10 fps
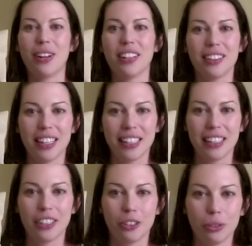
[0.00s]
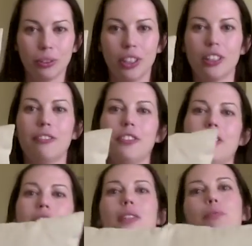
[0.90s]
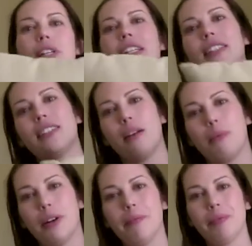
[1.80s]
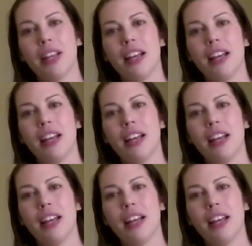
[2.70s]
I thought they needed a new look for this spring and summer,